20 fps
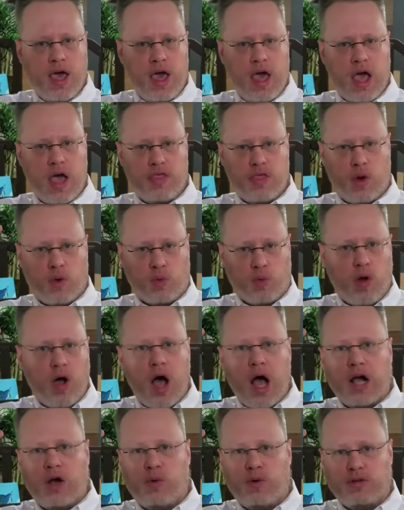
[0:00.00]
and the
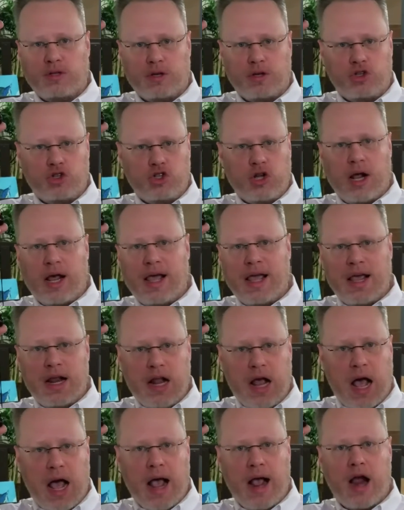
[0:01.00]
rock was a
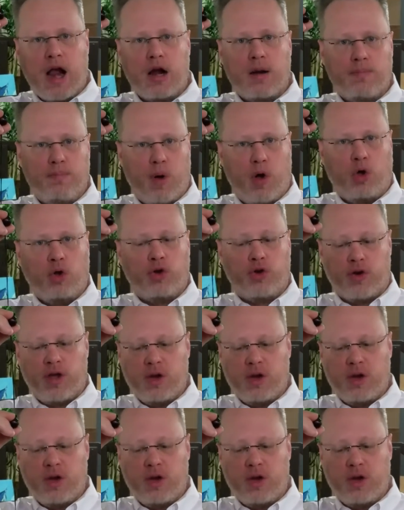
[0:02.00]
giant iron boulder.